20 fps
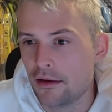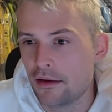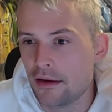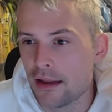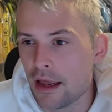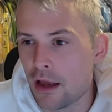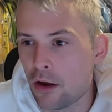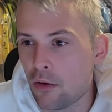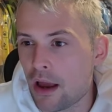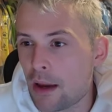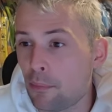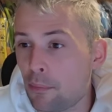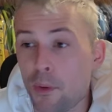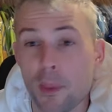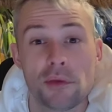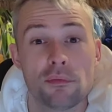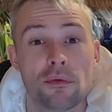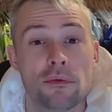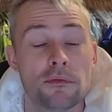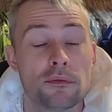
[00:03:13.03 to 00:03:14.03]
Now, I bought
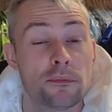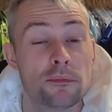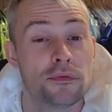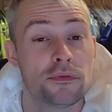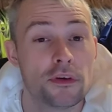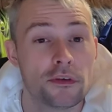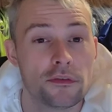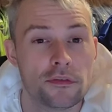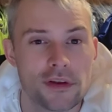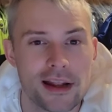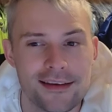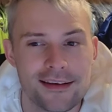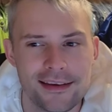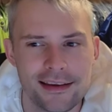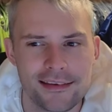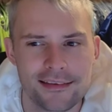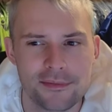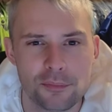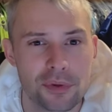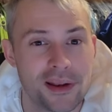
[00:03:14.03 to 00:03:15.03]
this one from Foot Fanatics.